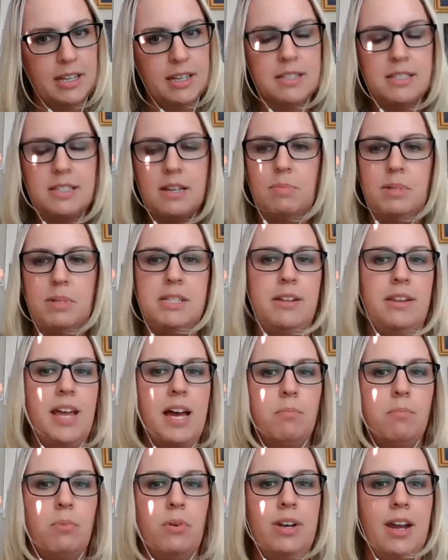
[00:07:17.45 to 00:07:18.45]
Because up until
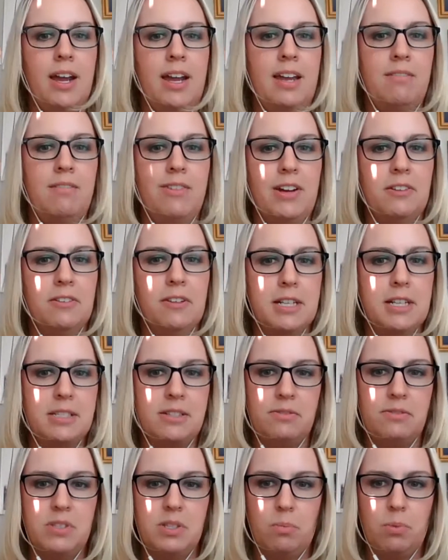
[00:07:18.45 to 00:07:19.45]
that point, I had found lots
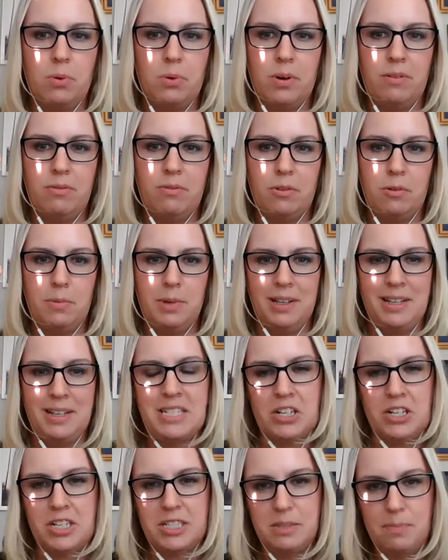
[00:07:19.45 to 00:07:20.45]
of support for
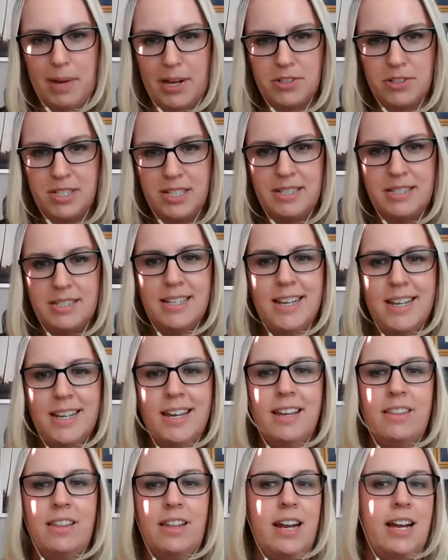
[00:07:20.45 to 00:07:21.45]
military spouses
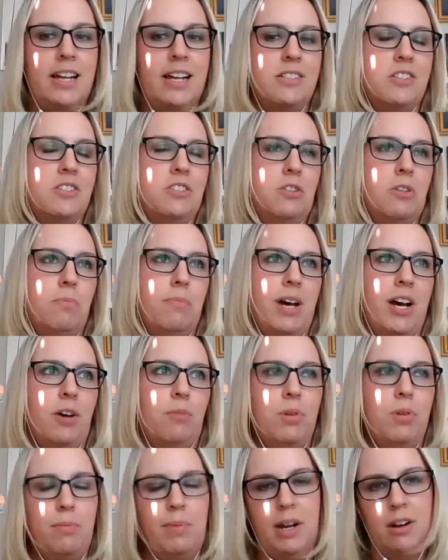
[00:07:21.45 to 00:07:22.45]
that had to do
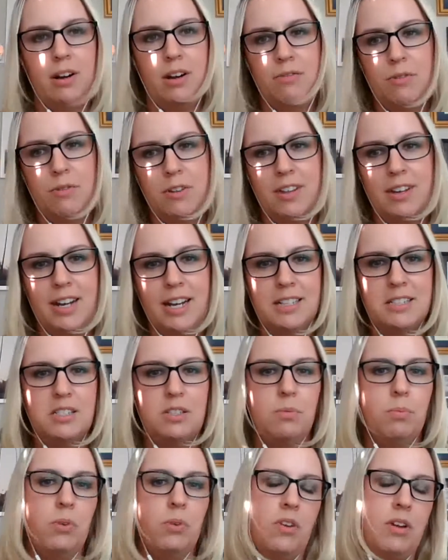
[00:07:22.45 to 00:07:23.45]
about preparing for the next
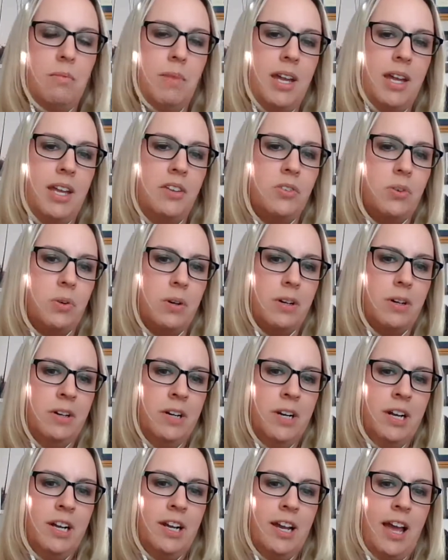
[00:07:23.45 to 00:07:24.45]
deployment or
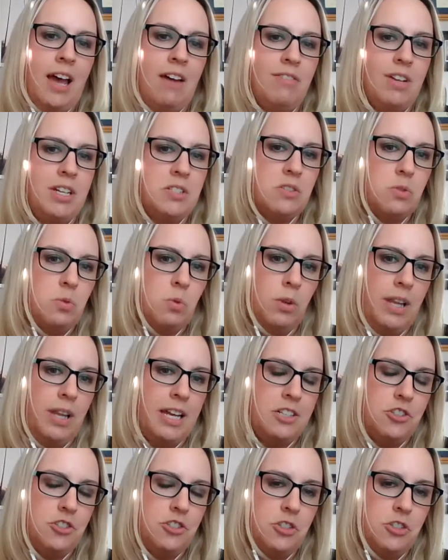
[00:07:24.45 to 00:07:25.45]
having
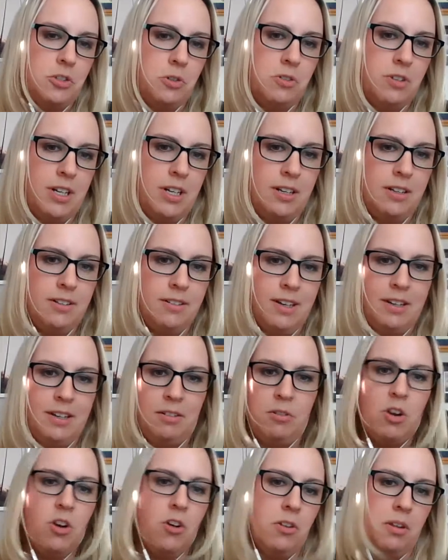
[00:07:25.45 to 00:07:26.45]
school-aged children
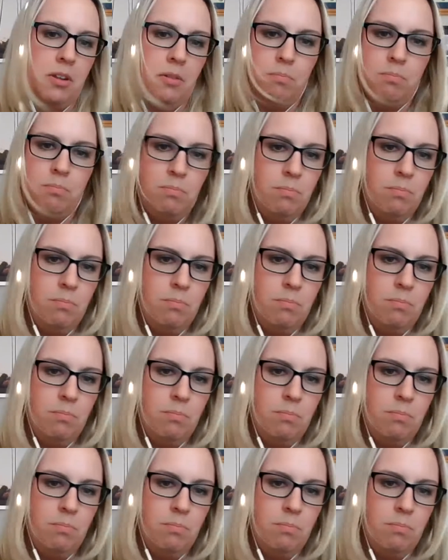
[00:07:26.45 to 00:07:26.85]
in all the,